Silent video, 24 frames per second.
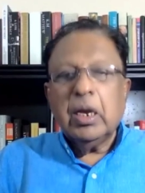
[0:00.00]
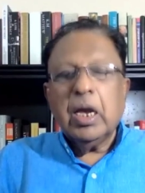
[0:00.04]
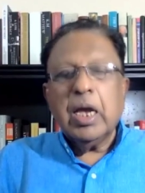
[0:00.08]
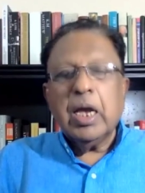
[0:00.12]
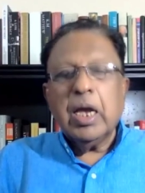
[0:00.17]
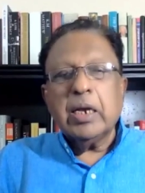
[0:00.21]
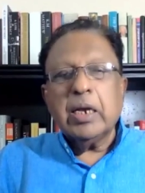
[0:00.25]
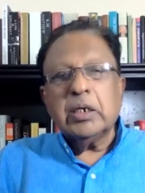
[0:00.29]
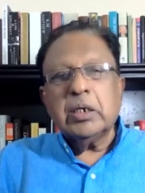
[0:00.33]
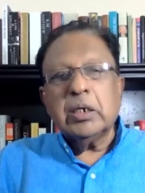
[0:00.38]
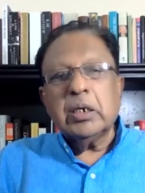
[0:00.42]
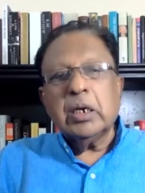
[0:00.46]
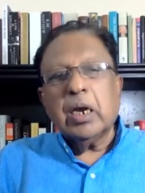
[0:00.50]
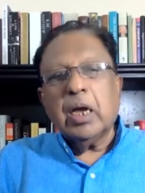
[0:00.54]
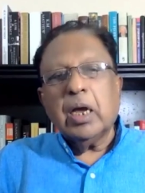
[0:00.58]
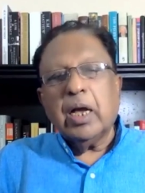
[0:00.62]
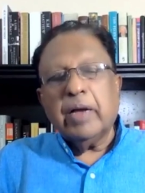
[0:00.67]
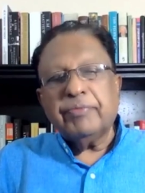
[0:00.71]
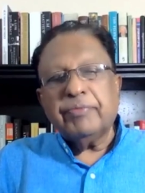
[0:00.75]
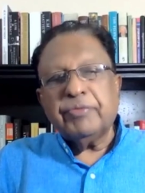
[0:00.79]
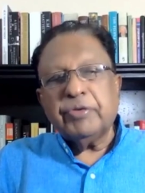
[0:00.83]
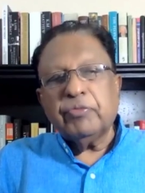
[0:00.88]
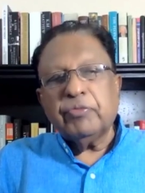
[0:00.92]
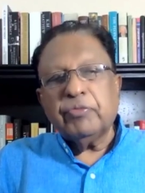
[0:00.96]
And
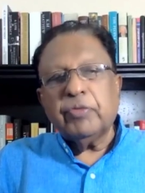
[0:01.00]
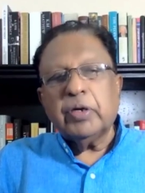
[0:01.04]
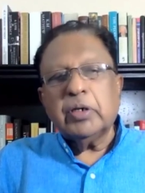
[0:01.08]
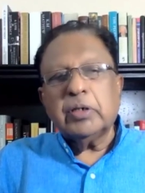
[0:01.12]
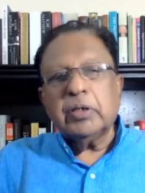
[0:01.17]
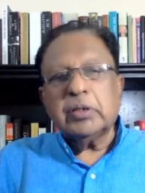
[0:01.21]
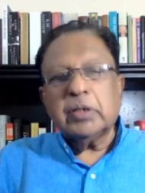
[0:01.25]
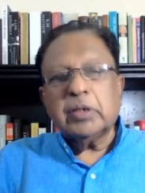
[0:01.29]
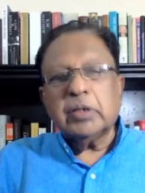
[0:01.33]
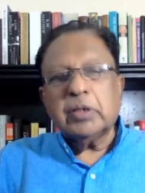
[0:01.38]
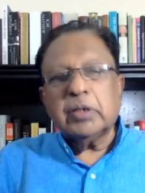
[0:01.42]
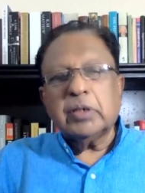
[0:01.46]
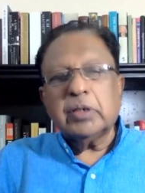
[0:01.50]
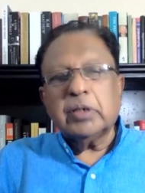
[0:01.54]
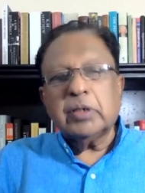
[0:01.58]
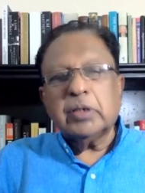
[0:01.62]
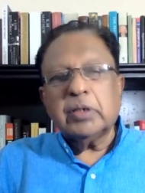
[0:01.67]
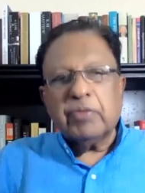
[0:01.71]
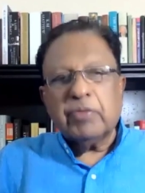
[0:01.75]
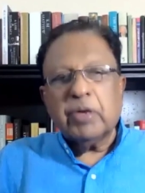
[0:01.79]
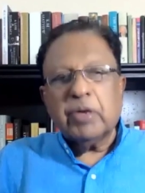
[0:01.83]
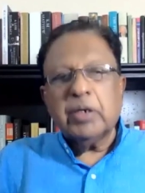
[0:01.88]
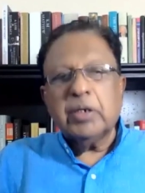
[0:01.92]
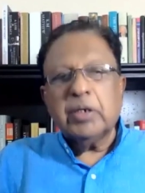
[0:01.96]
afterwards, after
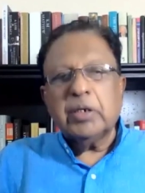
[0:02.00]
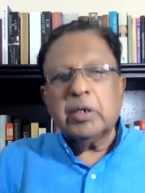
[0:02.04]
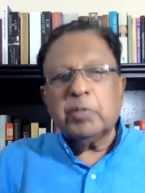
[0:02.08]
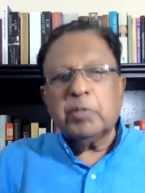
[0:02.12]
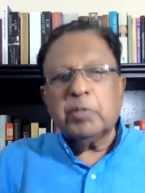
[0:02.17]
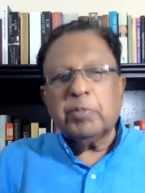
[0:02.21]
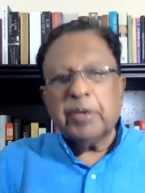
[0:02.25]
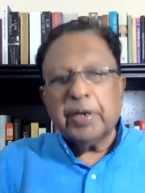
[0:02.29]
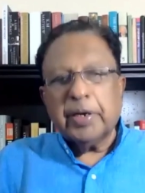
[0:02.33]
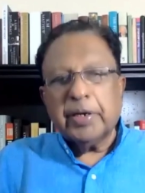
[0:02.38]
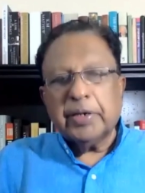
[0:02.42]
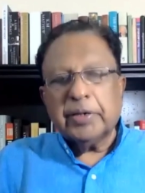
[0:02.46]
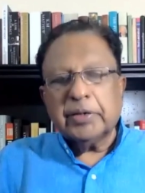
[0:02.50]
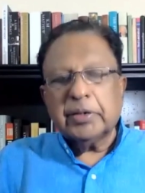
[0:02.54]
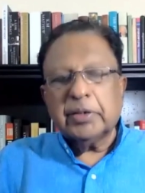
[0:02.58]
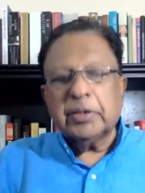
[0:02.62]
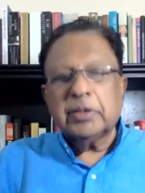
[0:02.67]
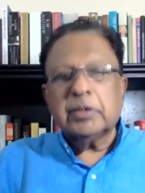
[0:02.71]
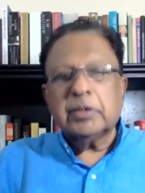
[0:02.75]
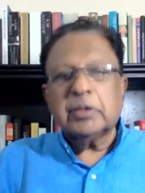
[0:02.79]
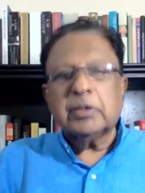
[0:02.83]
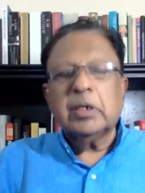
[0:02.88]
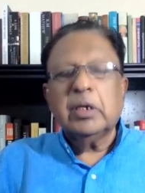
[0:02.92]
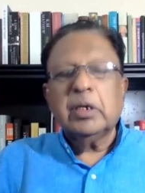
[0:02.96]
several
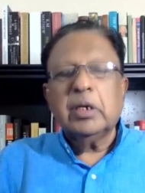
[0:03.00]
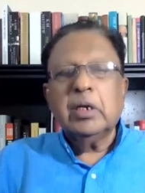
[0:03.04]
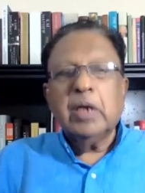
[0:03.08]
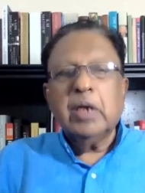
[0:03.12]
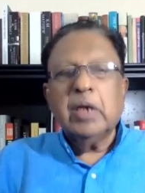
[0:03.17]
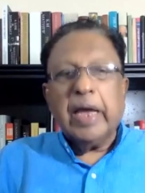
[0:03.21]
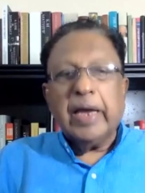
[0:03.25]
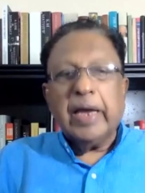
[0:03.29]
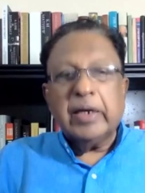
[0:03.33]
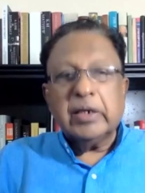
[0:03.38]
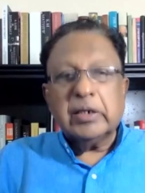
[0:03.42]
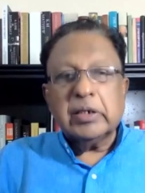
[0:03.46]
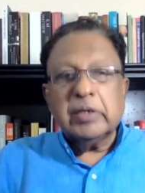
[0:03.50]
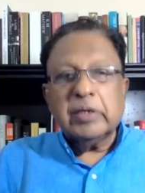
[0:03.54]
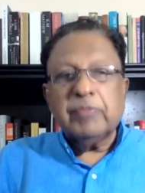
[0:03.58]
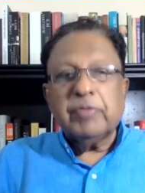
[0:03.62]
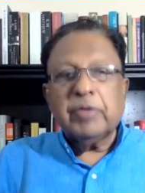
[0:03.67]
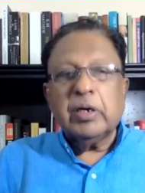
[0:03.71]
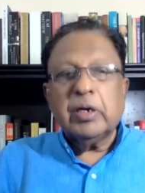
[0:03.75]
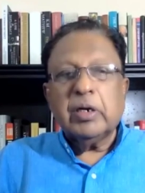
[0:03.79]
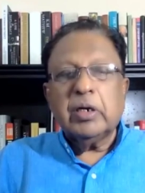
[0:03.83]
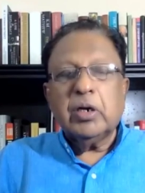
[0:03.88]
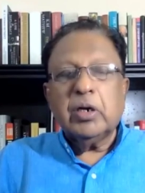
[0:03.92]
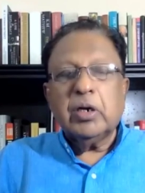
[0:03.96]
interpretations, and
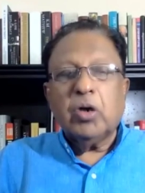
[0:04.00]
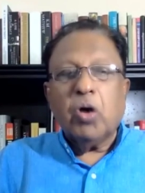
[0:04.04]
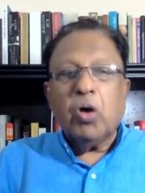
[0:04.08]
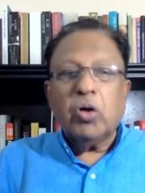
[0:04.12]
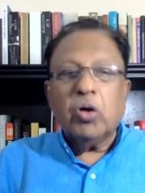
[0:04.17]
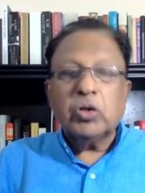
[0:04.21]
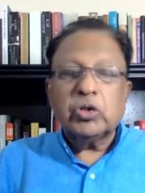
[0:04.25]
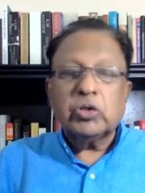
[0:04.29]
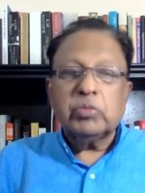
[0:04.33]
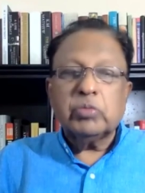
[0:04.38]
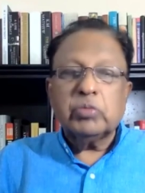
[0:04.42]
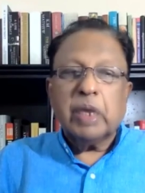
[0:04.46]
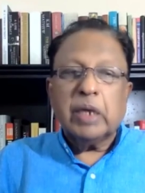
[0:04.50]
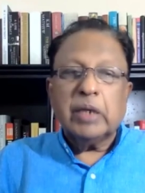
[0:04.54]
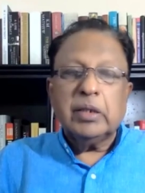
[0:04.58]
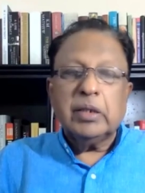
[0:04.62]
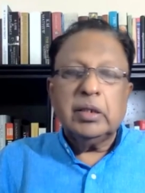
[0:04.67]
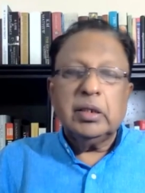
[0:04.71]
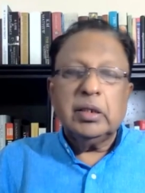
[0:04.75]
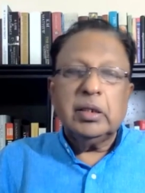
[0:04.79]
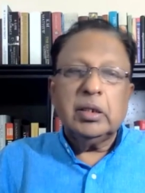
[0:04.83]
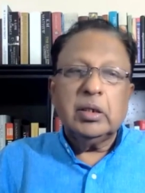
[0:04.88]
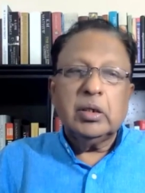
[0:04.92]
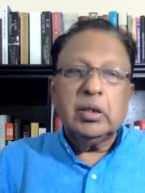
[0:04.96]
several laws by
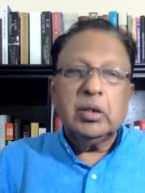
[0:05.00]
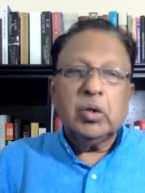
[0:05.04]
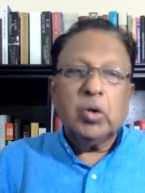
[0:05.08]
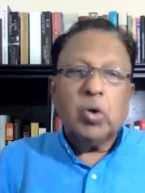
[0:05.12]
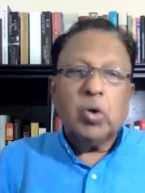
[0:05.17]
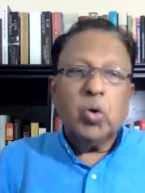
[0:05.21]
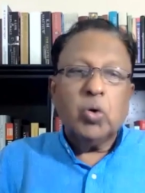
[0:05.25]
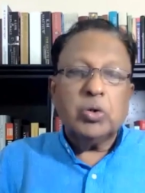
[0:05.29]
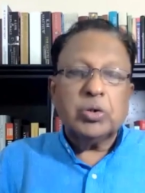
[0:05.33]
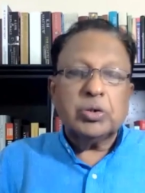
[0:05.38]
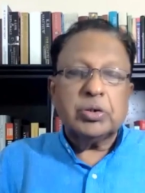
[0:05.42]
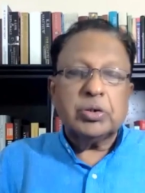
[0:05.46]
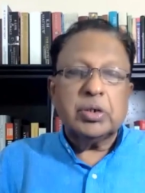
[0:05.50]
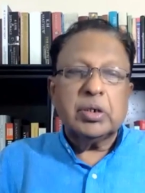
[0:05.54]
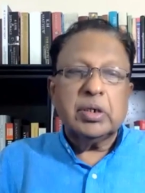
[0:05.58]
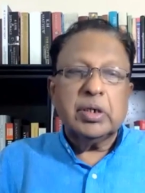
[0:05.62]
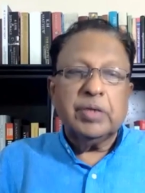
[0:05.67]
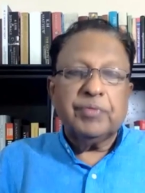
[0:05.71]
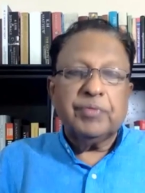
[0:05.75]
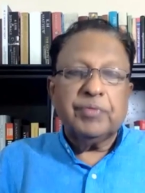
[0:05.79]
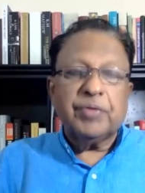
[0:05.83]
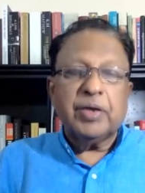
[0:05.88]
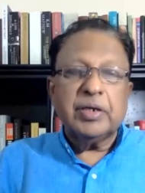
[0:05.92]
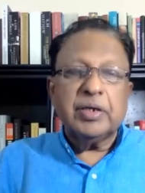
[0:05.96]
the courts in
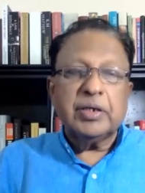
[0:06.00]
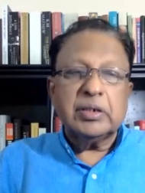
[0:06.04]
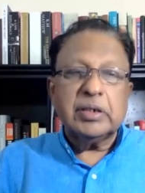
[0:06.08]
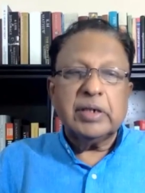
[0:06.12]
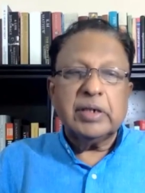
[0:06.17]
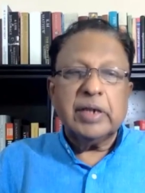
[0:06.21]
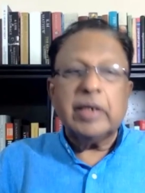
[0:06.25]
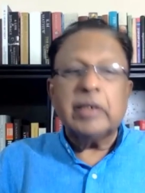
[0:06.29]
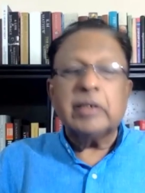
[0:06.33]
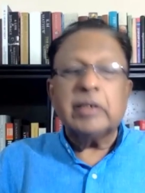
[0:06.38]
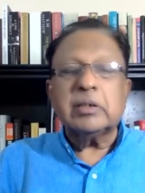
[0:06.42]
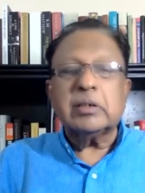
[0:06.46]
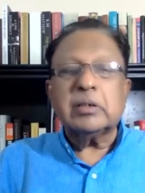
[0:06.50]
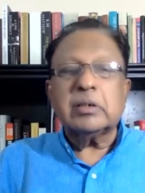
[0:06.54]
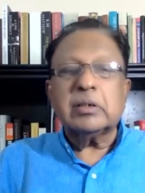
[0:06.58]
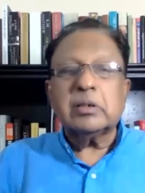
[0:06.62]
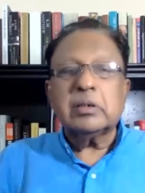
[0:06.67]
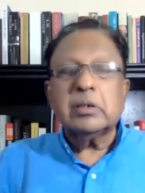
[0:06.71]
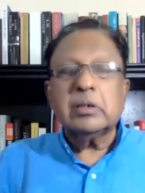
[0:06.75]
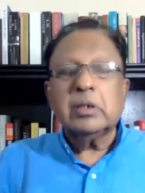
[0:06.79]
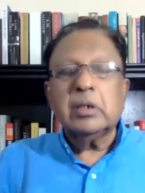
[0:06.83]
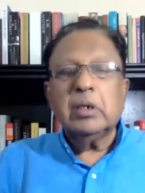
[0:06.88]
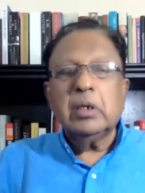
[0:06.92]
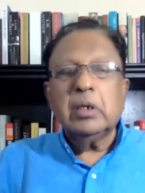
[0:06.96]
different states,
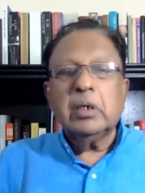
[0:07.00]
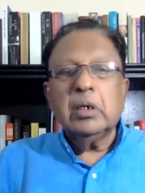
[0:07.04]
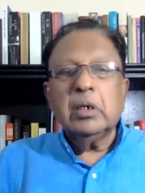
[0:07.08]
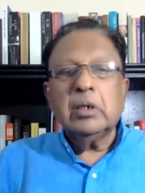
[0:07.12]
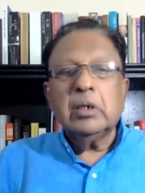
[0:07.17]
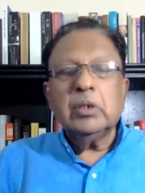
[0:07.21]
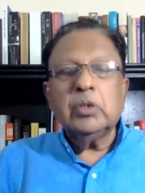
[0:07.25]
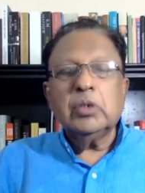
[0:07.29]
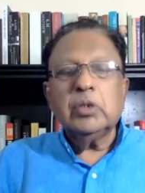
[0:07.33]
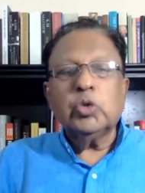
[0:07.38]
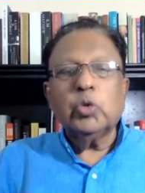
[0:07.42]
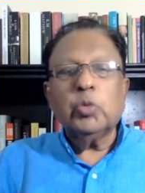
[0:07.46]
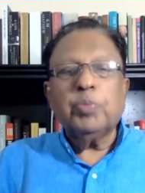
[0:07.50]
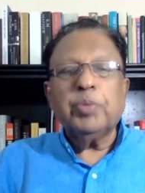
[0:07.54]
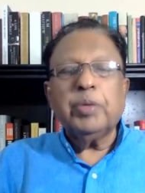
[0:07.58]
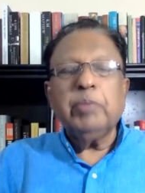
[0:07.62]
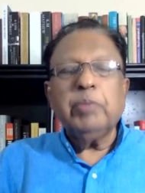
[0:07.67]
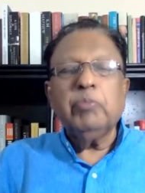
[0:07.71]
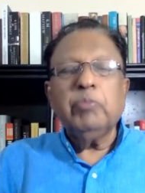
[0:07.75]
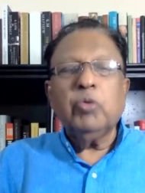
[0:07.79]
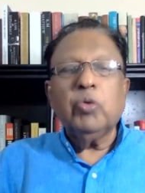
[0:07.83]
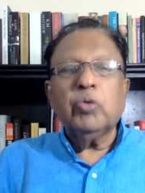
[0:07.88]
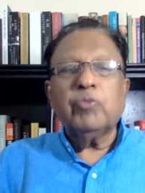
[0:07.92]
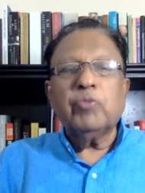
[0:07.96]
the
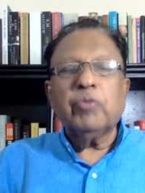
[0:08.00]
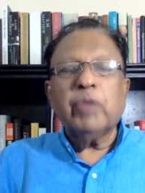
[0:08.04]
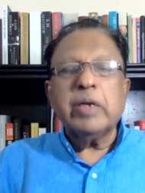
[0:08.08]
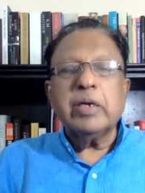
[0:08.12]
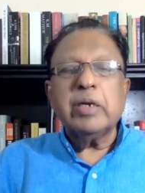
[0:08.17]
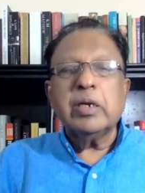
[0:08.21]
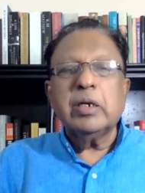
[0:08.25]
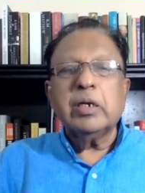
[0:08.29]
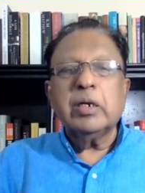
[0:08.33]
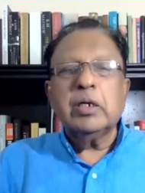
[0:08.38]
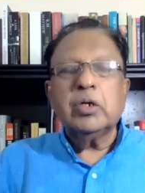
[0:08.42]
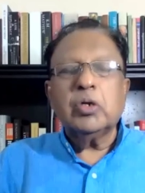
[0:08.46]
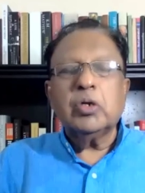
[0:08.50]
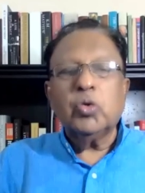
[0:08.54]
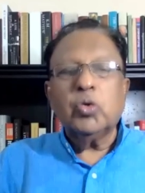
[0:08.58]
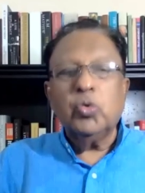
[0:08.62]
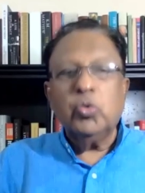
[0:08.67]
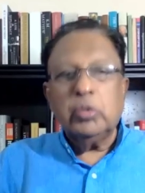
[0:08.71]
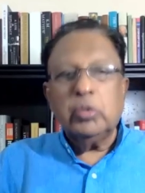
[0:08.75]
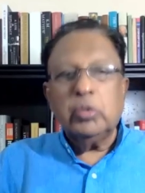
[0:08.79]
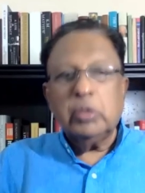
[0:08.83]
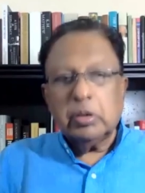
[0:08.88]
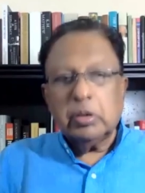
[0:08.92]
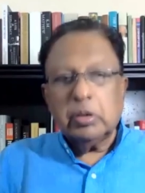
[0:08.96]
Supreme Court finally
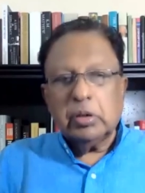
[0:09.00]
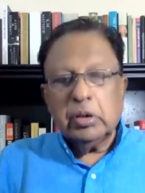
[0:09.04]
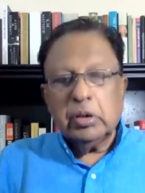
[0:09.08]
ruled